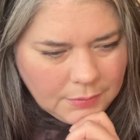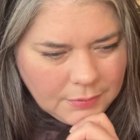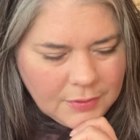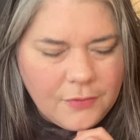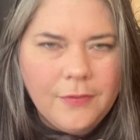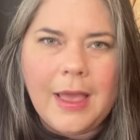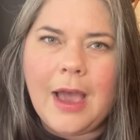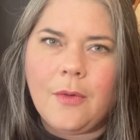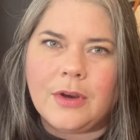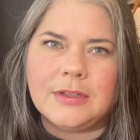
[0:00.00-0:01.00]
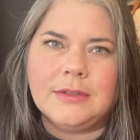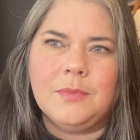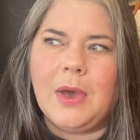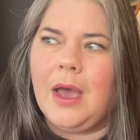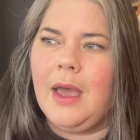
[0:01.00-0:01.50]
The Flowers
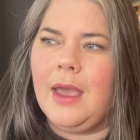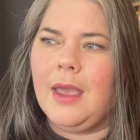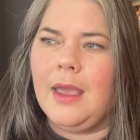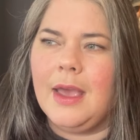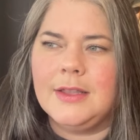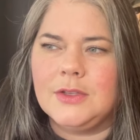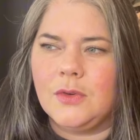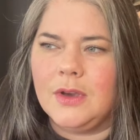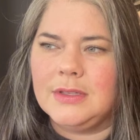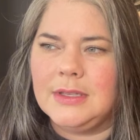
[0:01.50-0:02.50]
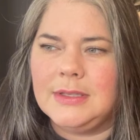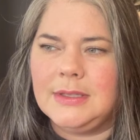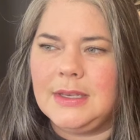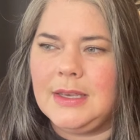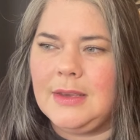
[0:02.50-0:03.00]
by Hands Across the
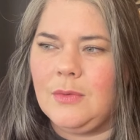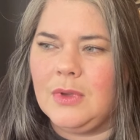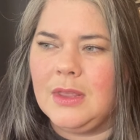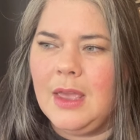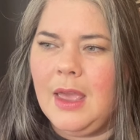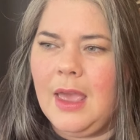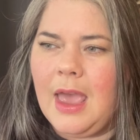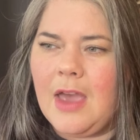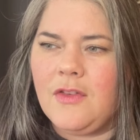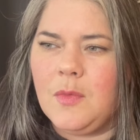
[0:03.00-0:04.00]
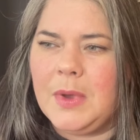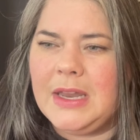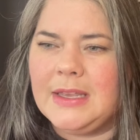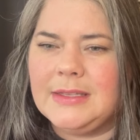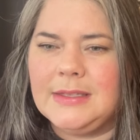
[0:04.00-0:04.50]
Sea, with
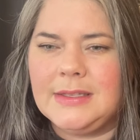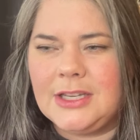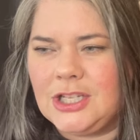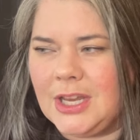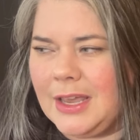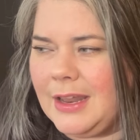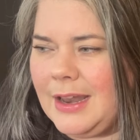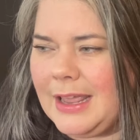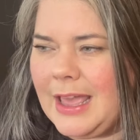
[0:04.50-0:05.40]
everybody is stitching it.